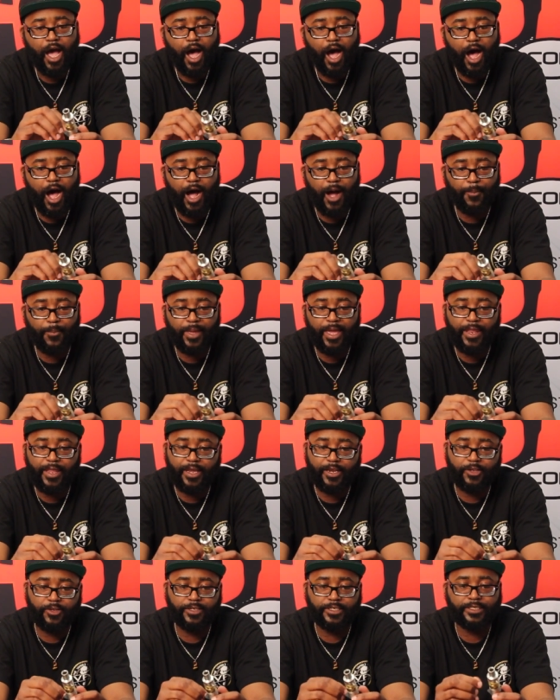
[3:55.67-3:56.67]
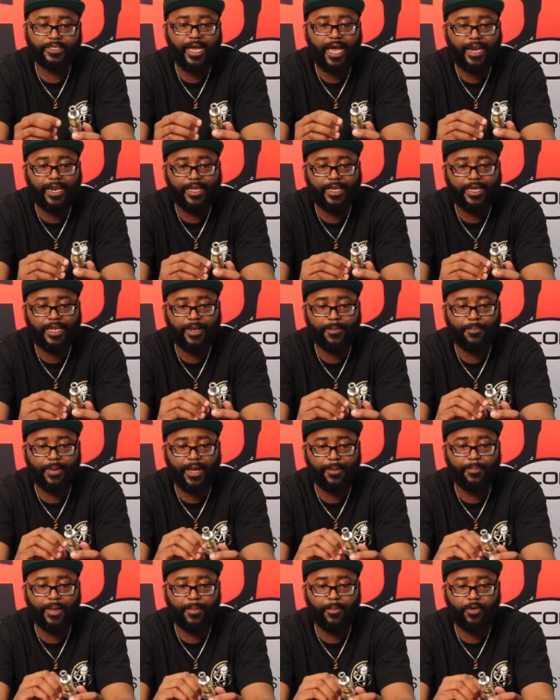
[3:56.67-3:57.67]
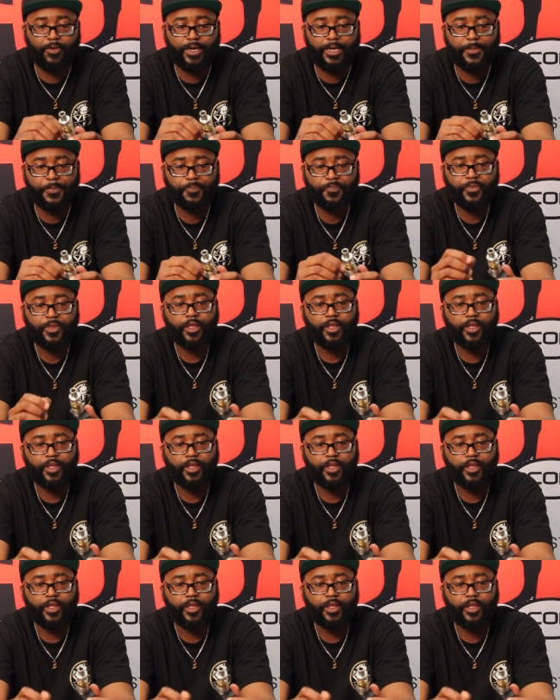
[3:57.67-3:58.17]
Um, and then you just kind of get it by memory.